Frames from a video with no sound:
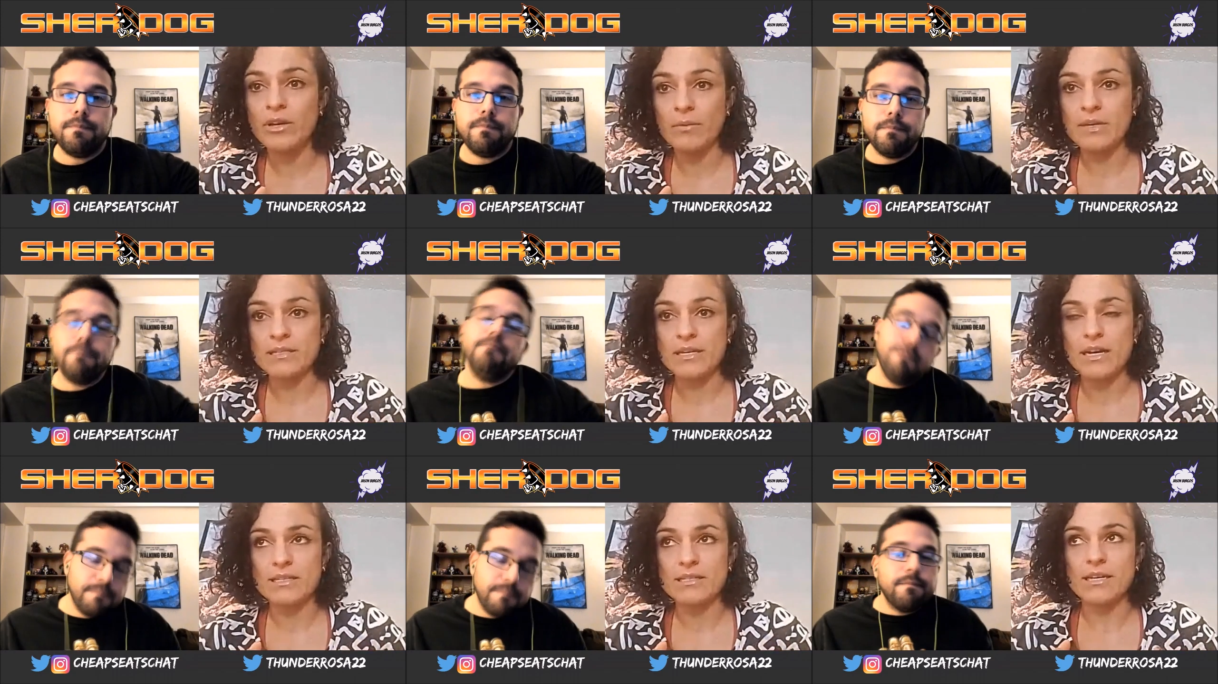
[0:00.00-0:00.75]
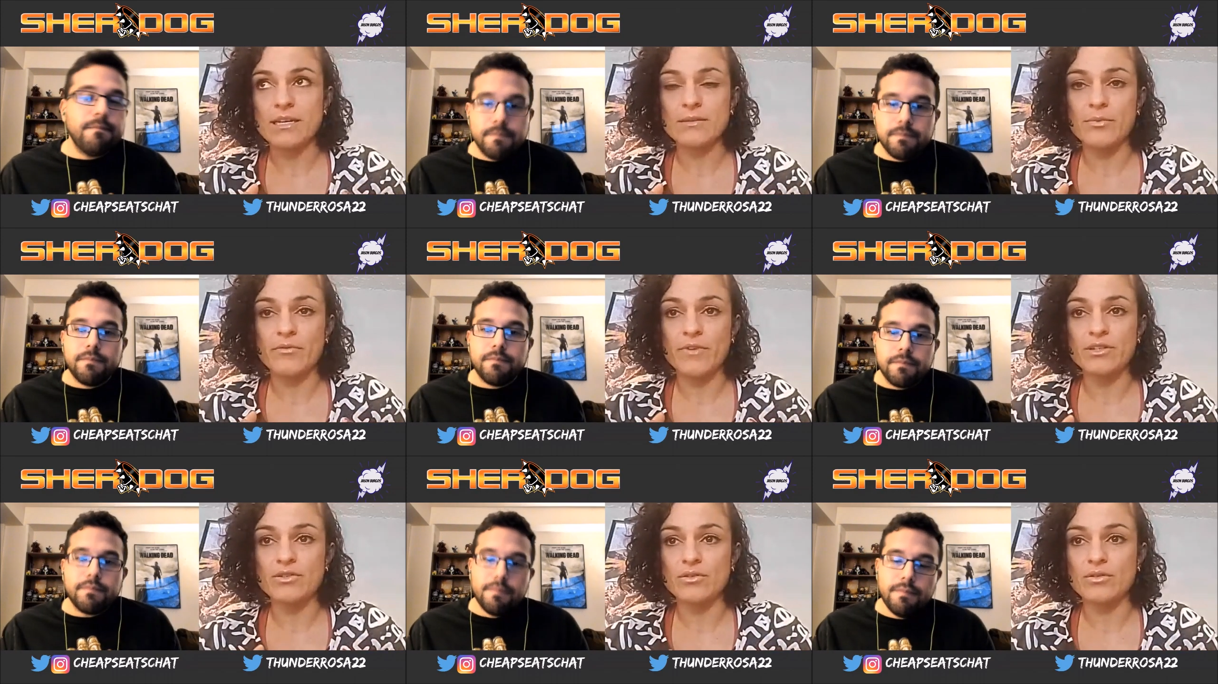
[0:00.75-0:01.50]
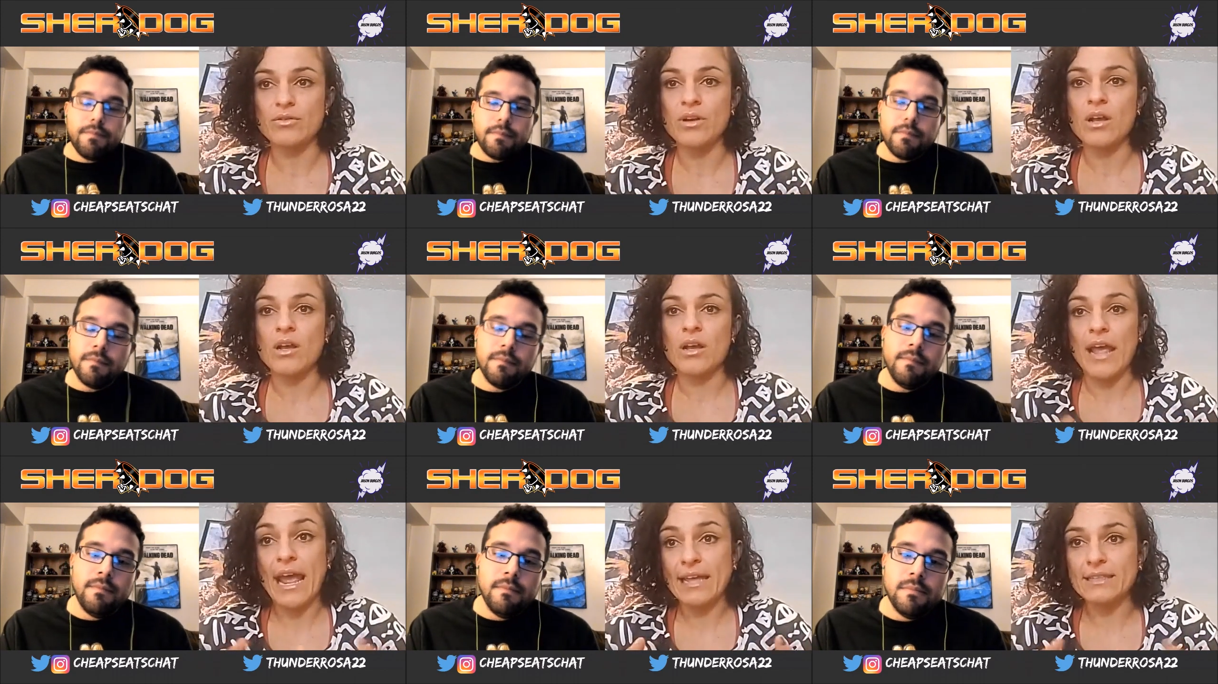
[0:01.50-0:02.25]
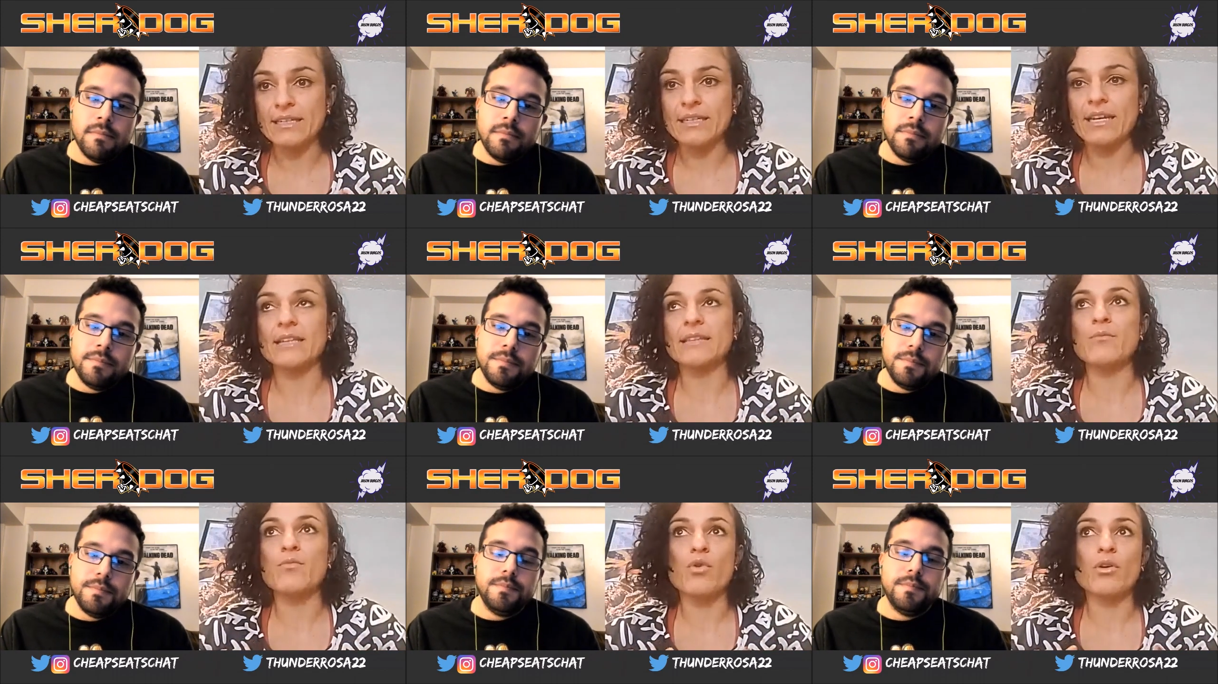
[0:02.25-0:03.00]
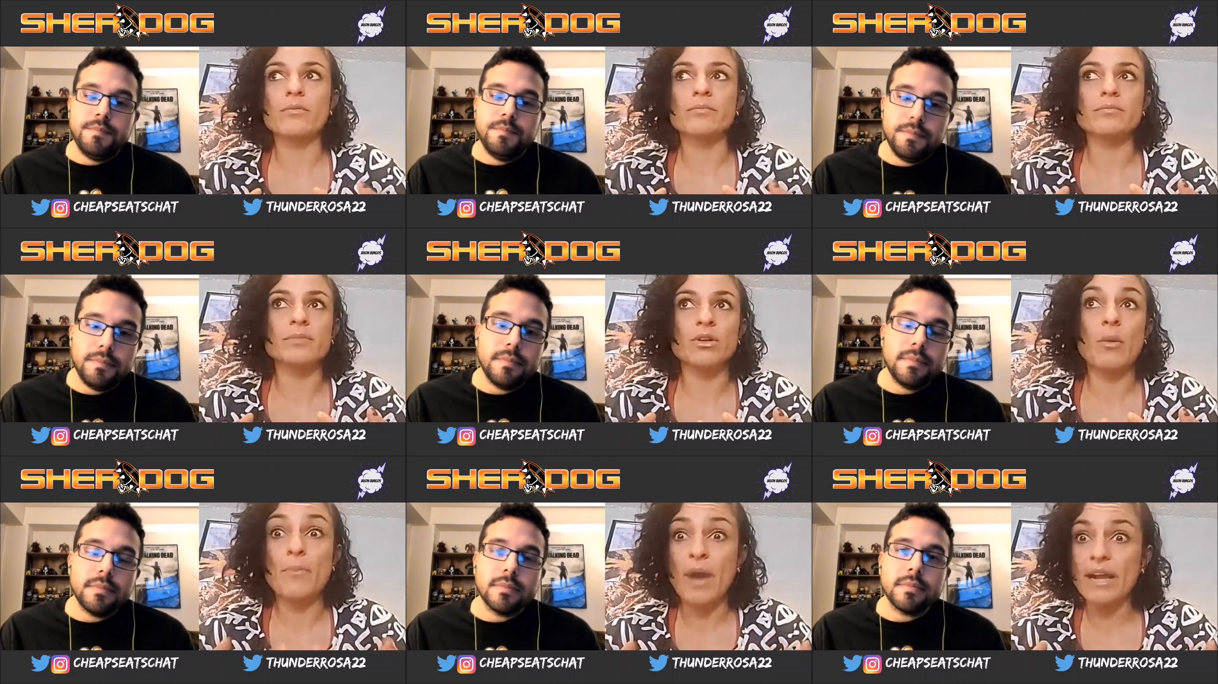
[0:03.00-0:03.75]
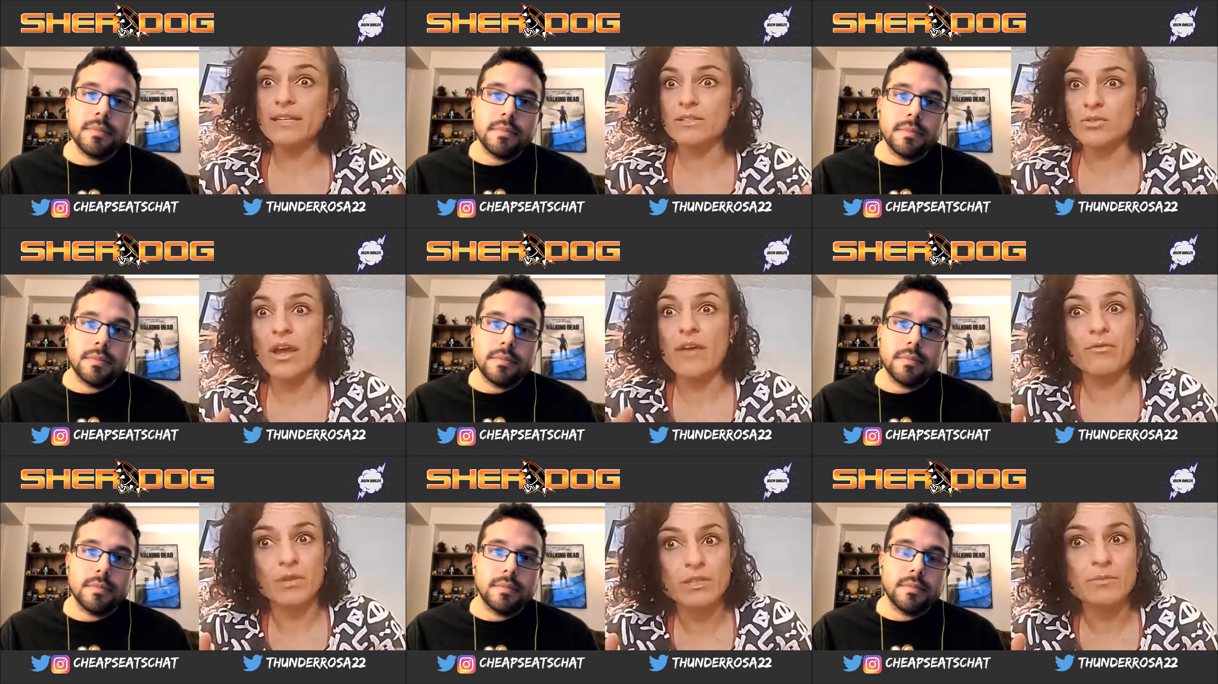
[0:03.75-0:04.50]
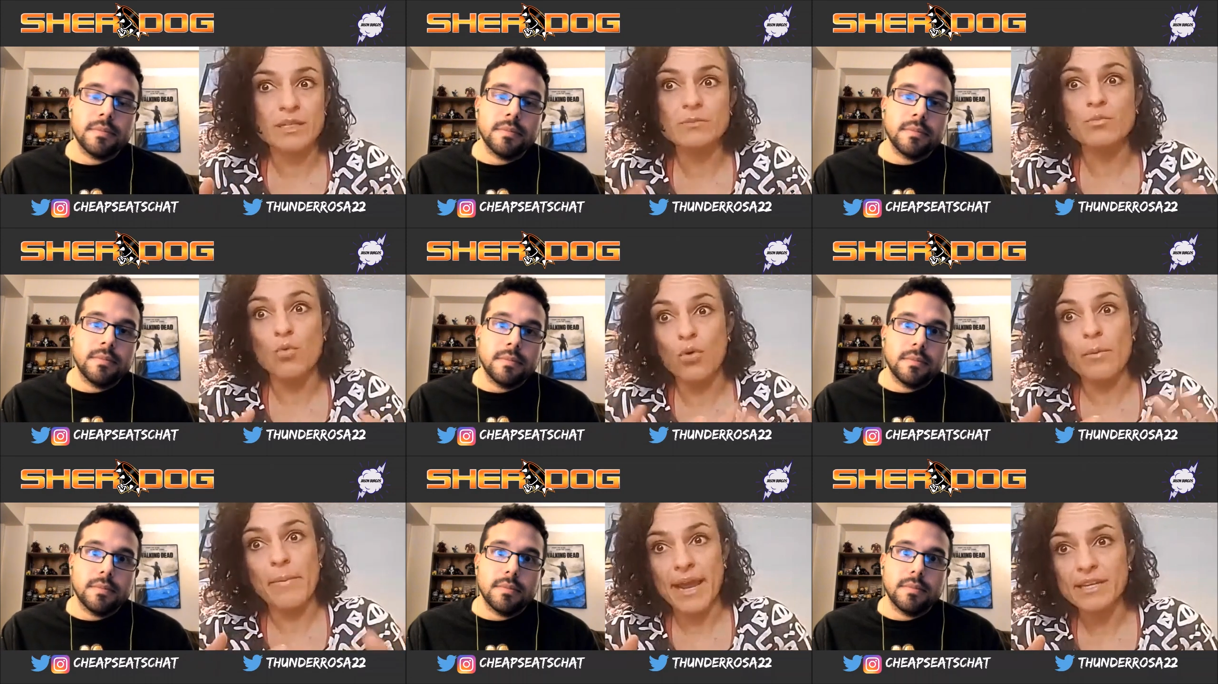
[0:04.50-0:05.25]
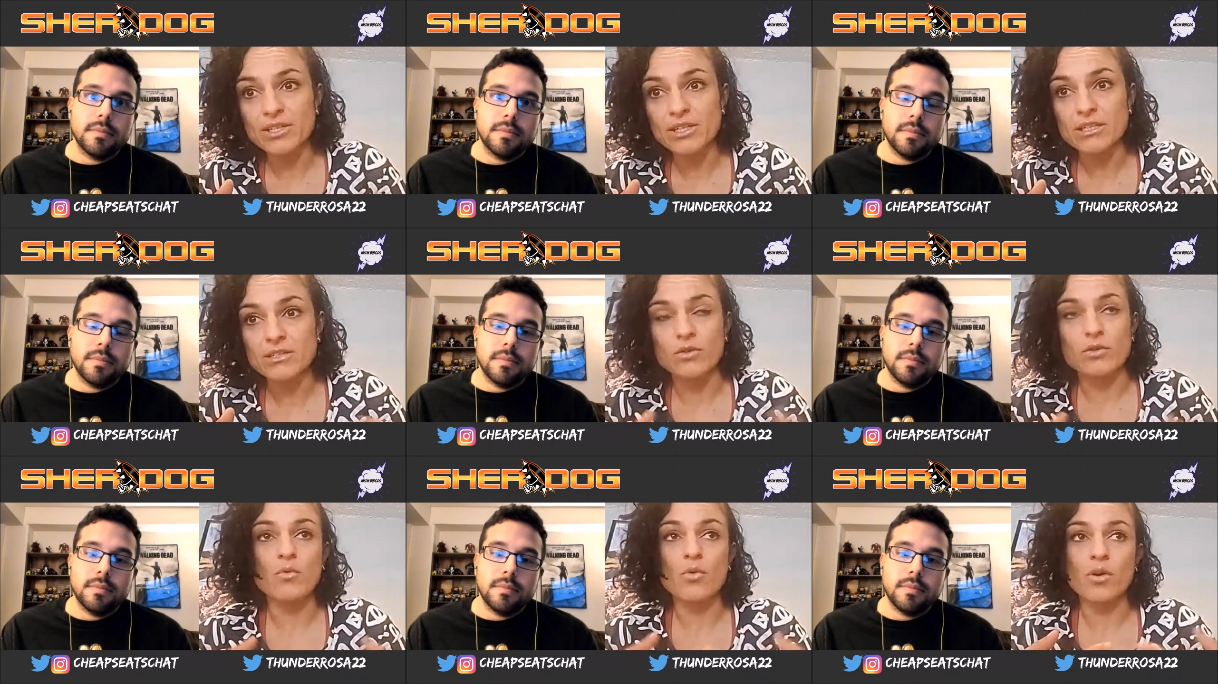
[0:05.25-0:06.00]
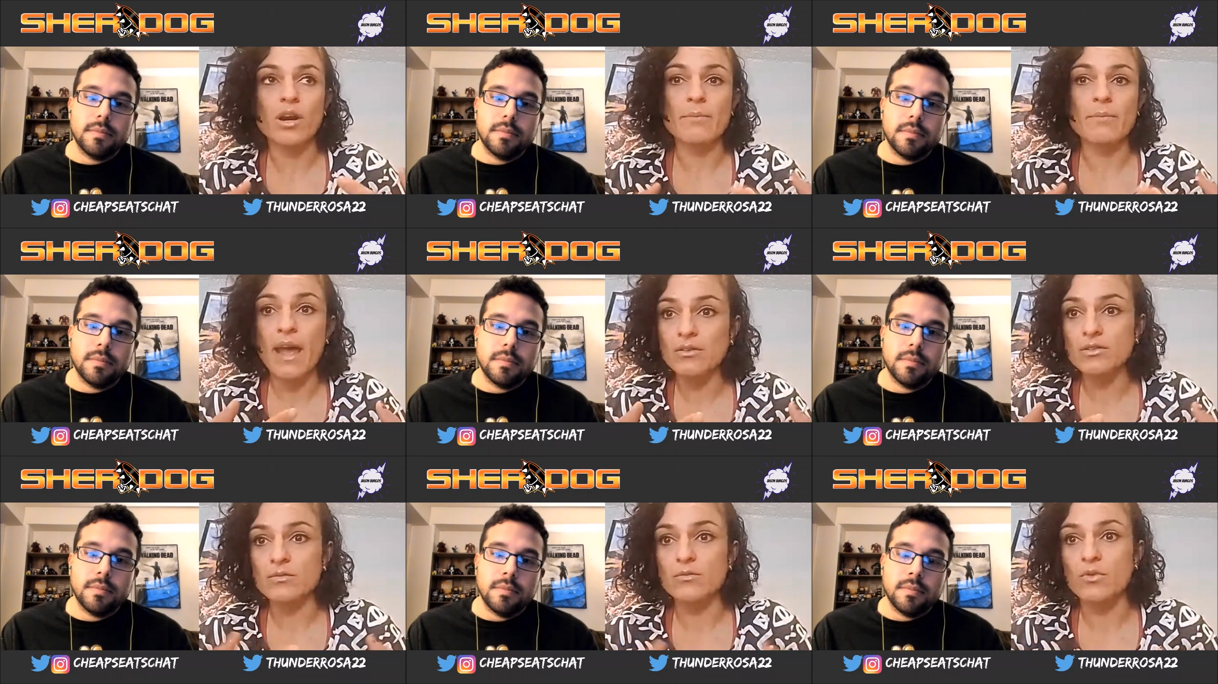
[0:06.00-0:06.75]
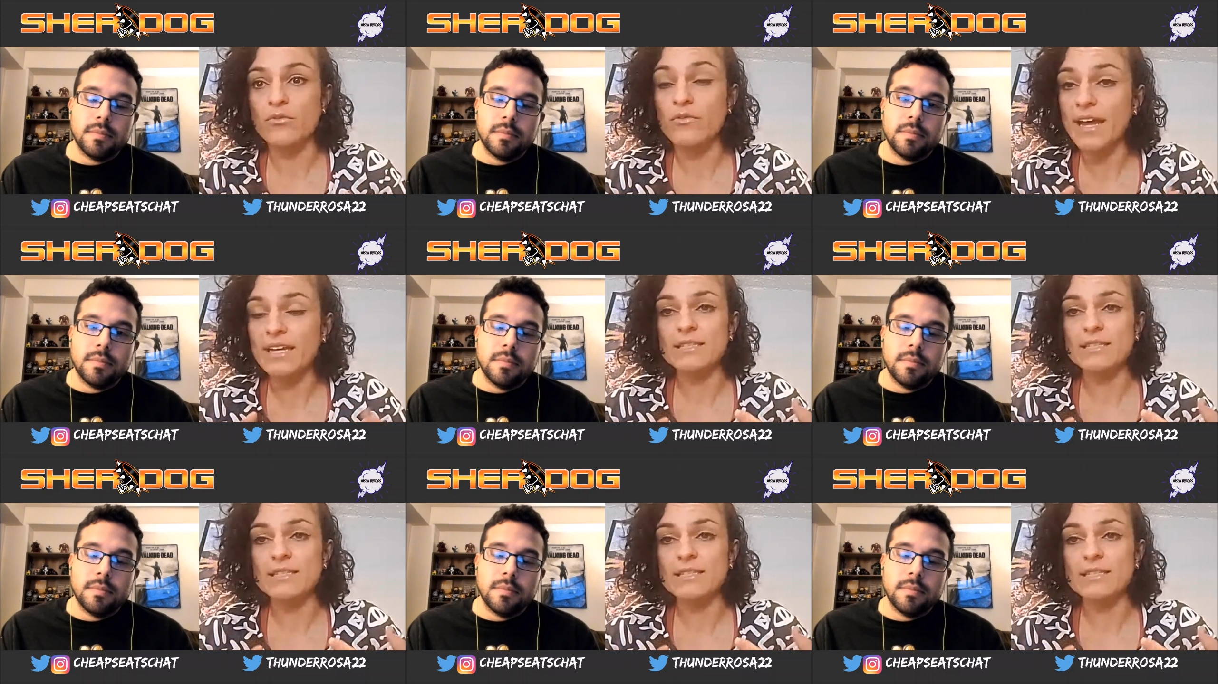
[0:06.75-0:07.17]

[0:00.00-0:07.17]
Speaker 1: as, as, as a professional athlete. And the more, you know, practice you have, which means more matches or more bouts, more fights,